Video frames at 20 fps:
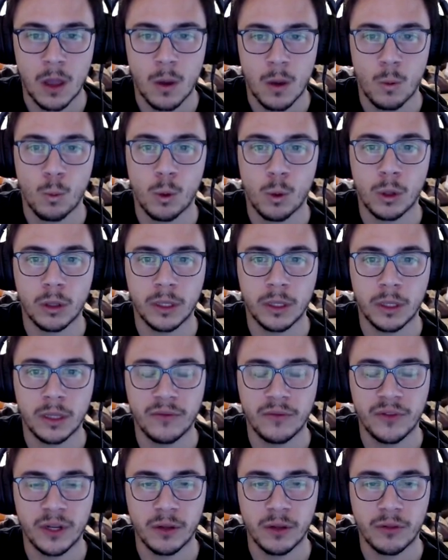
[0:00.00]
Well, in the
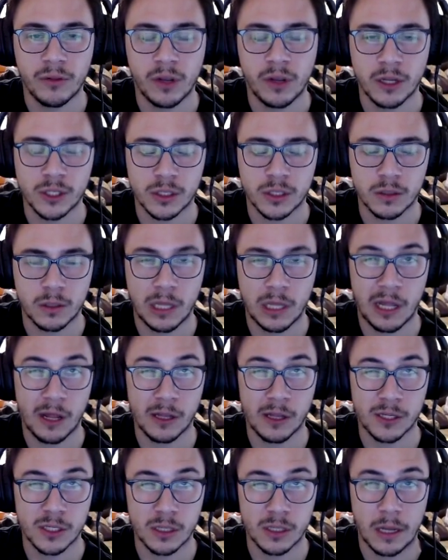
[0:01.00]
video that I
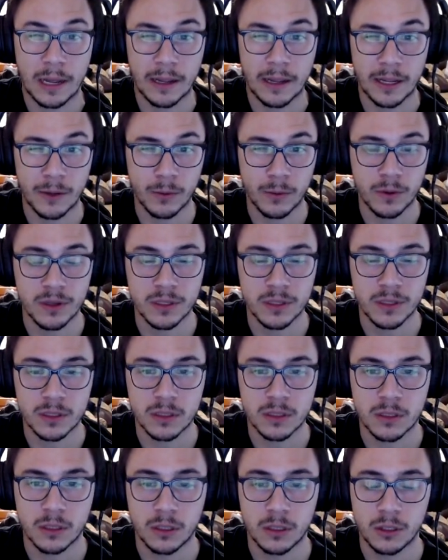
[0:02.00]
saw, it
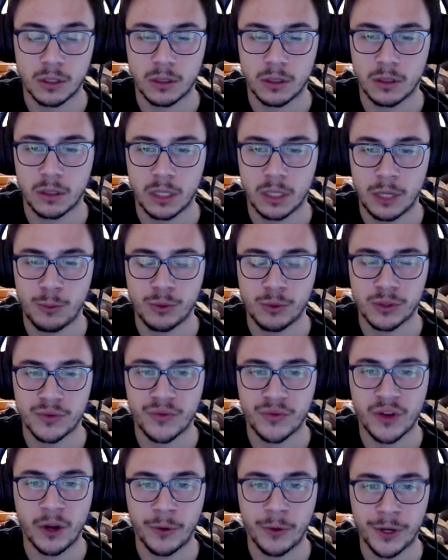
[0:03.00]
was
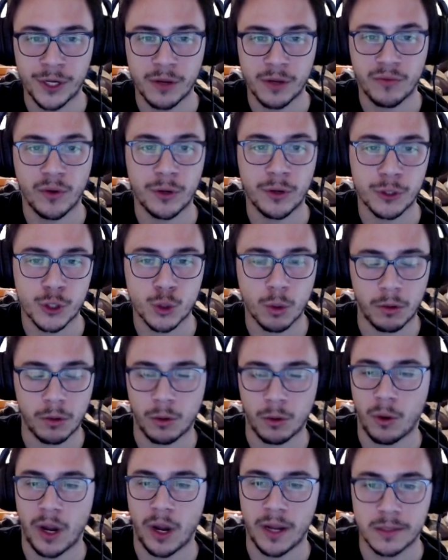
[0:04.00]
very very short
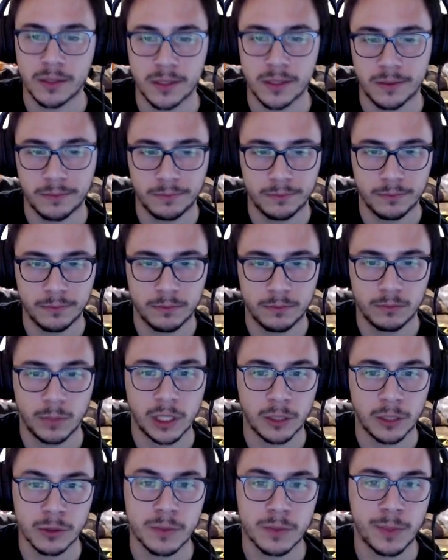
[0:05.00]
grinds, but
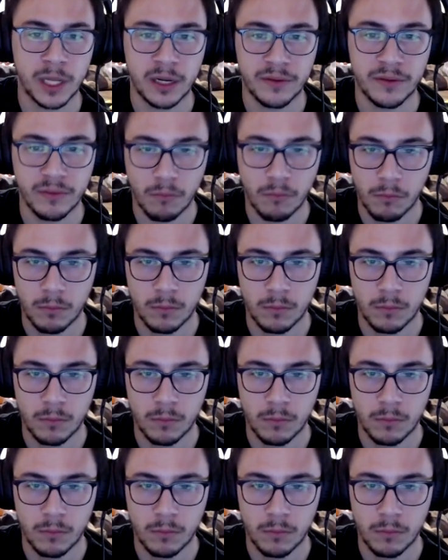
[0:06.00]
there was plenty of them.